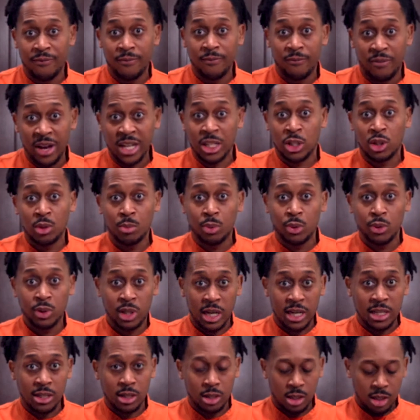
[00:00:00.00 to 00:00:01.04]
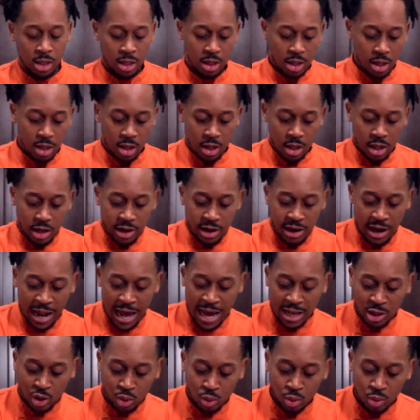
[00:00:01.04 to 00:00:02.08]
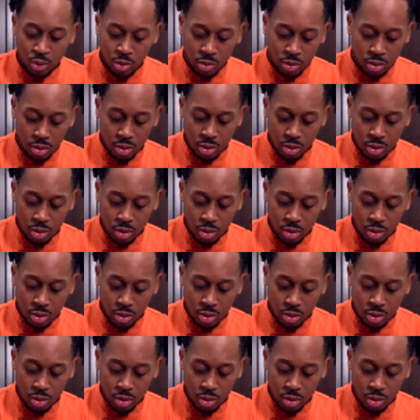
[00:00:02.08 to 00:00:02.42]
vegetables as a natural